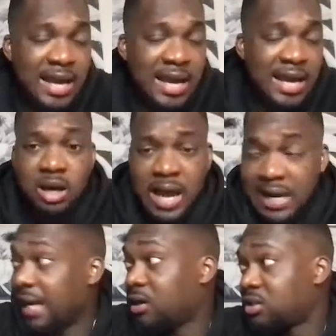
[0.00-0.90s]
I like
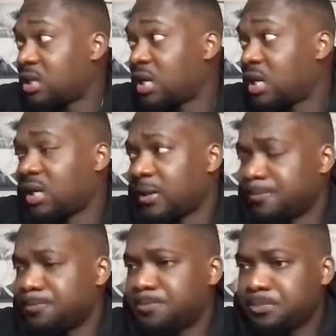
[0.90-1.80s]
Arteta, yeah.
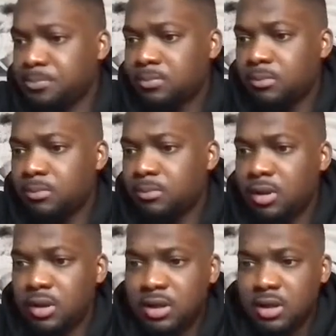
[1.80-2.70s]

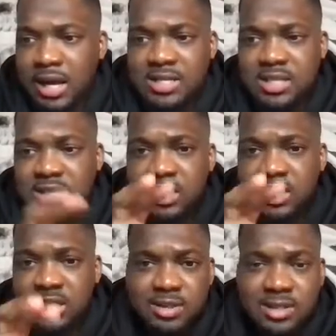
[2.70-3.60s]
I see the
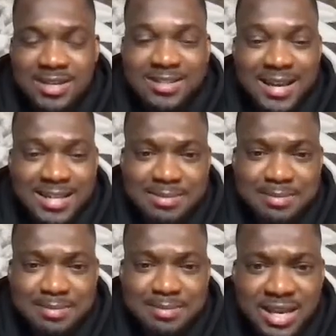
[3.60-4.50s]
difference, as
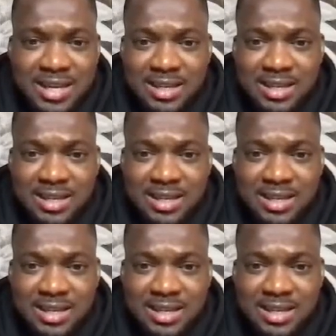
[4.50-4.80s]
man say.